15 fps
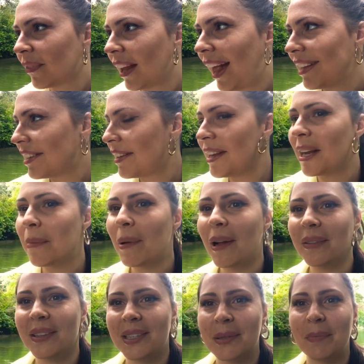That's the thing
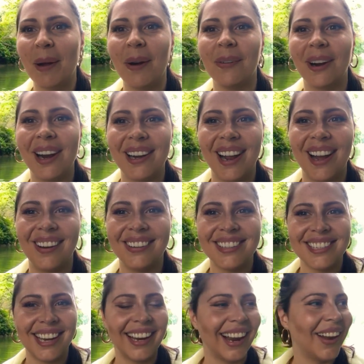about this boat right now.
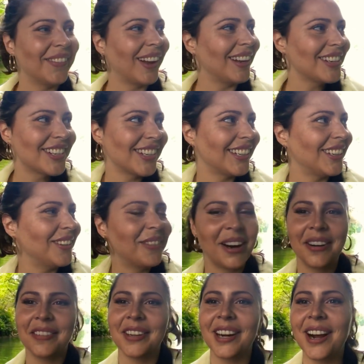It's like, I'm not sure
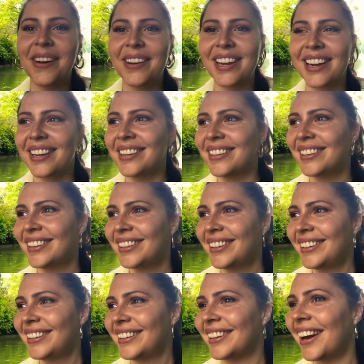where we're going,
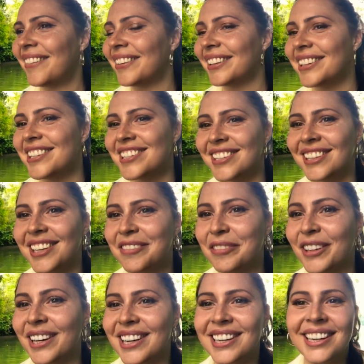not really sure if we're
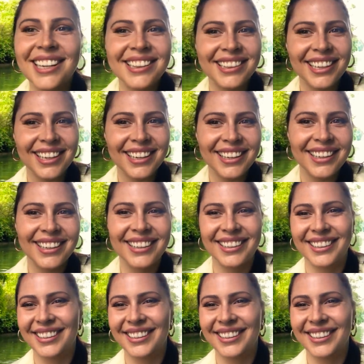gonna get there,